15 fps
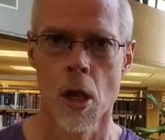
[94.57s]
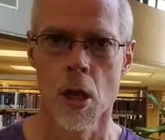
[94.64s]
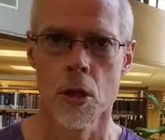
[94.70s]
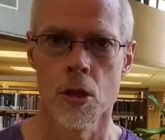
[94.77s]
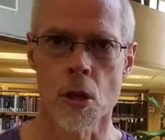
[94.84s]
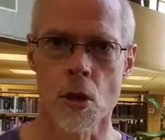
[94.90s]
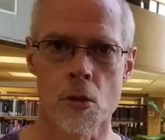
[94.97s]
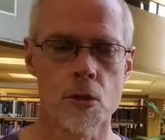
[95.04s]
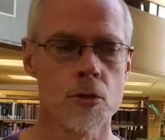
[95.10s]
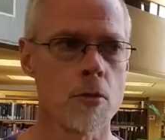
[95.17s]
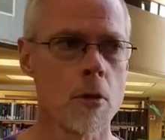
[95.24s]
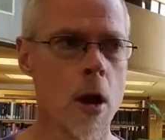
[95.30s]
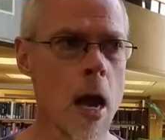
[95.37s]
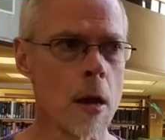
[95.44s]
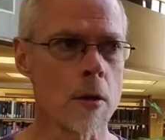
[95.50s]
So
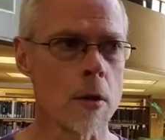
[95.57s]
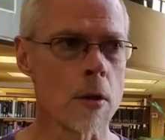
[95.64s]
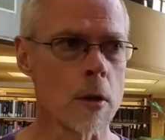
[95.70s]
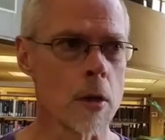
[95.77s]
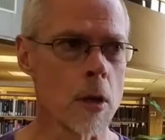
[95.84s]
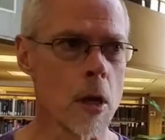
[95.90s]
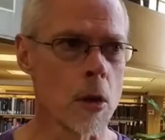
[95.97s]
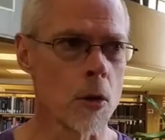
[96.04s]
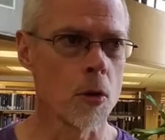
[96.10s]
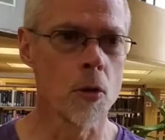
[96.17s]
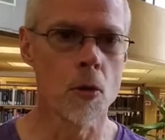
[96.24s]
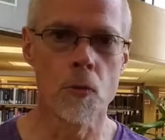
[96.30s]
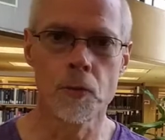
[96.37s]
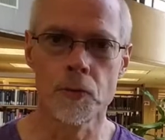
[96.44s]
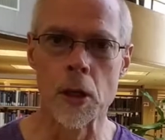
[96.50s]
throughout
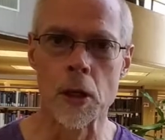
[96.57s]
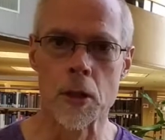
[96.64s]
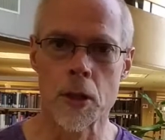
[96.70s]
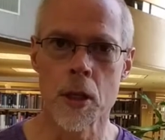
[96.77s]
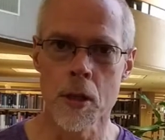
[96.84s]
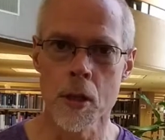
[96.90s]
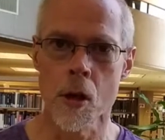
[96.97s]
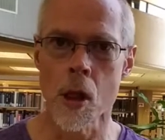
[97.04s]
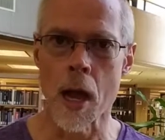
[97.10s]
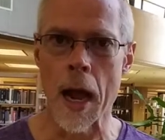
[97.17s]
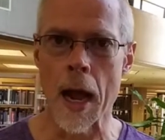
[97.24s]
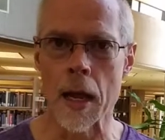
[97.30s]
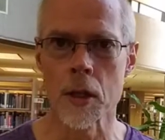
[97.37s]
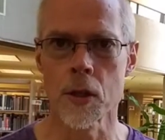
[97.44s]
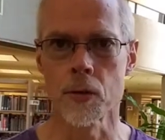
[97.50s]
this
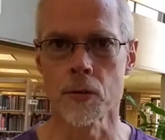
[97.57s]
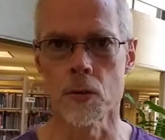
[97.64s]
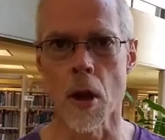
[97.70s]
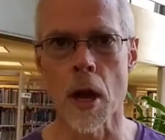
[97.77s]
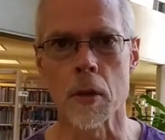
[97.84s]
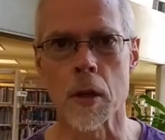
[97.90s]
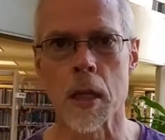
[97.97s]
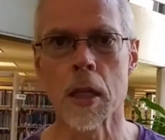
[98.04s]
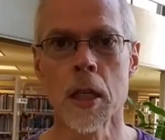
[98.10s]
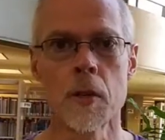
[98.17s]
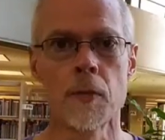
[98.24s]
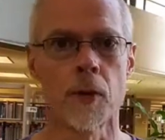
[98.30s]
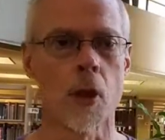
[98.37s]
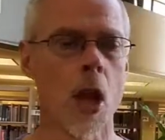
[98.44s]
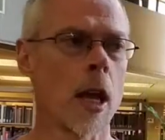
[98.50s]
class, throughout any
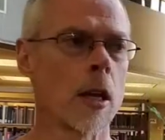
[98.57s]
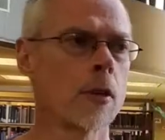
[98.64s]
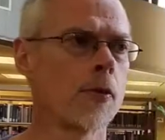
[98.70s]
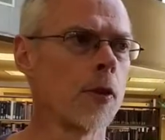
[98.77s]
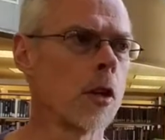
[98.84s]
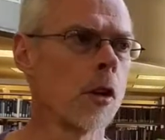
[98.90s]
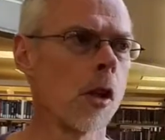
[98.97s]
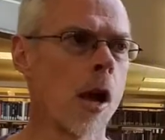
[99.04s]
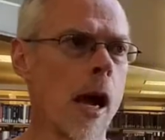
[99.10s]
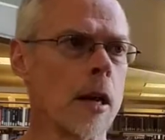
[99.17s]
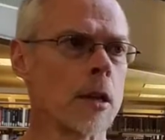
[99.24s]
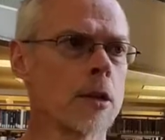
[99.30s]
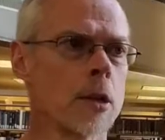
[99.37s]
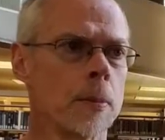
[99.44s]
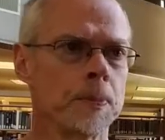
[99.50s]
philosophy
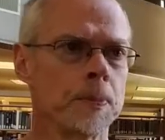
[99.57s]
class,